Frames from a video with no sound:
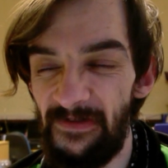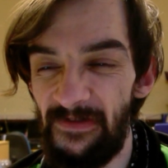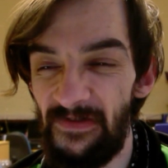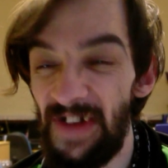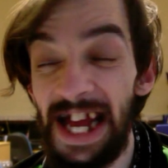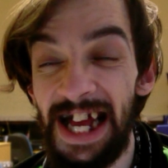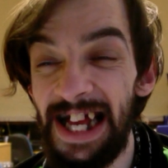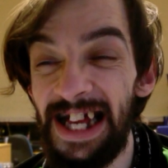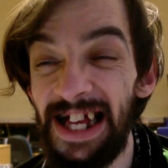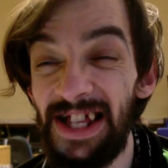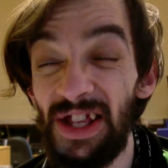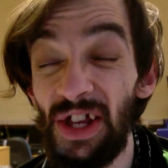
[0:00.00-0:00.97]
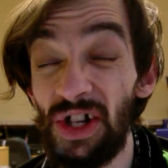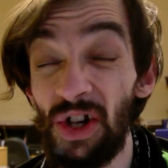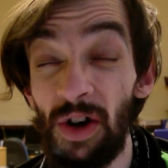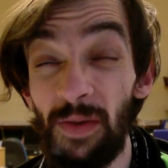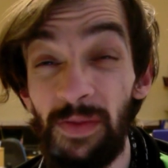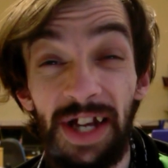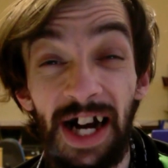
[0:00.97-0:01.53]
thing that's
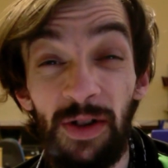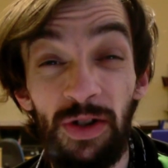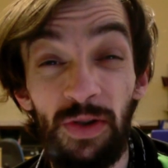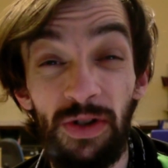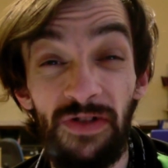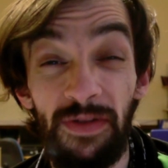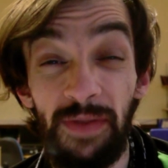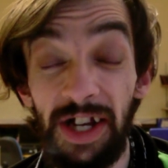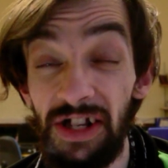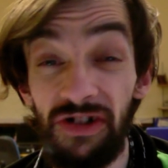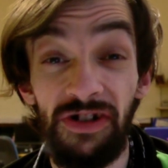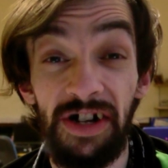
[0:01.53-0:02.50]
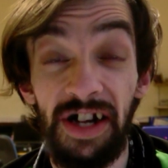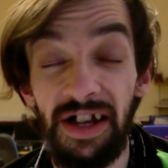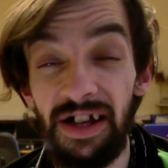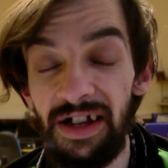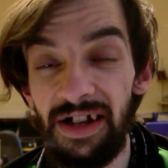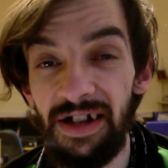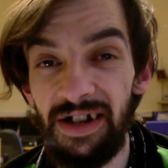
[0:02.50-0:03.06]
come down to us from history
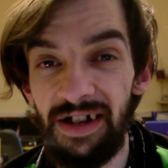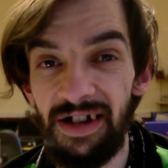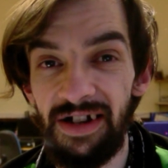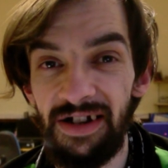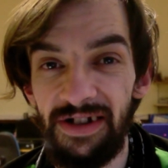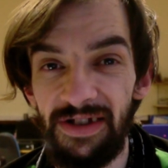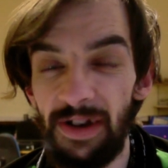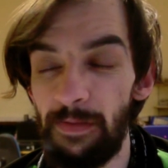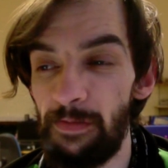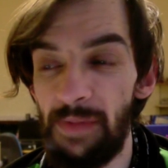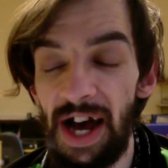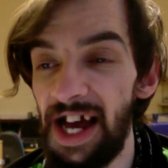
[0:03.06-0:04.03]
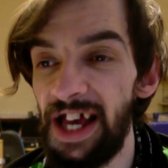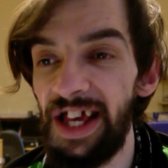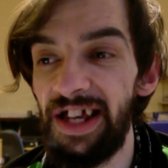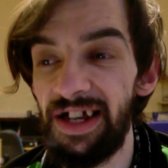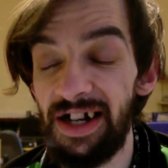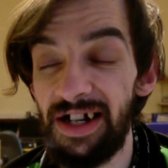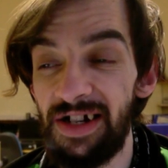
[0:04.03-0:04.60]
that may
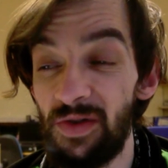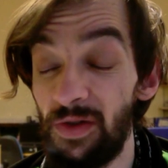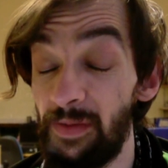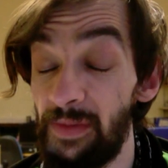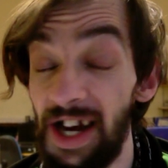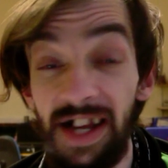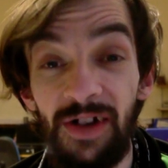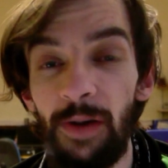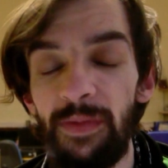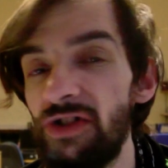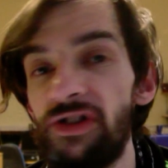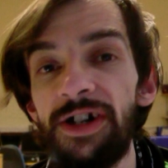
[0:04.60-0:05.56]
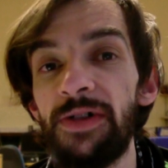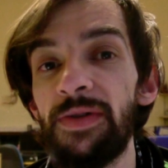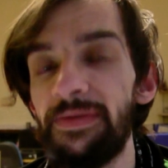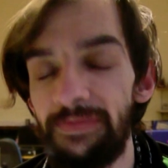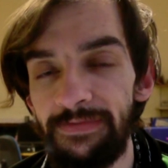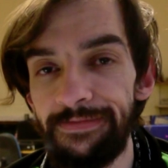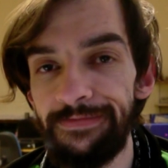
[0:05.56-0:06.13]
or may not be true.
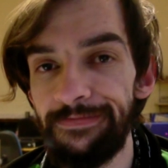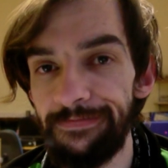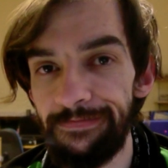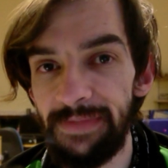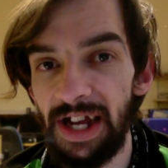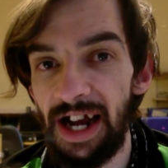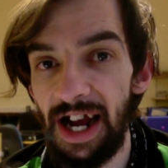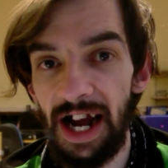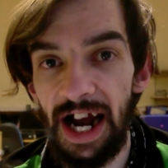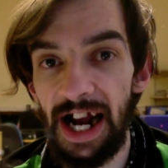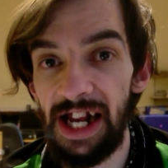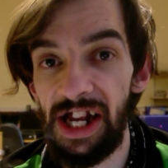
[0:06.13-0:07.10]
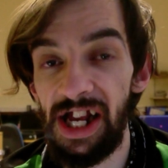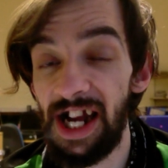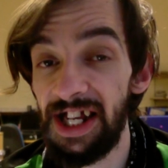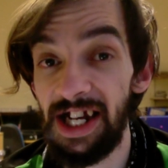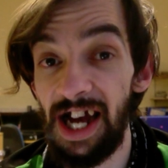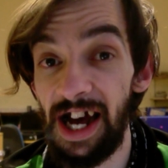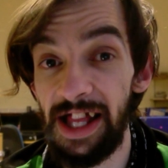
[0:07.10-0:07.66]
Yet
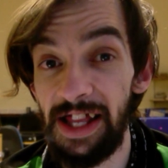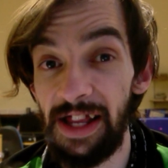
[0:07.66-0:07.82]
again.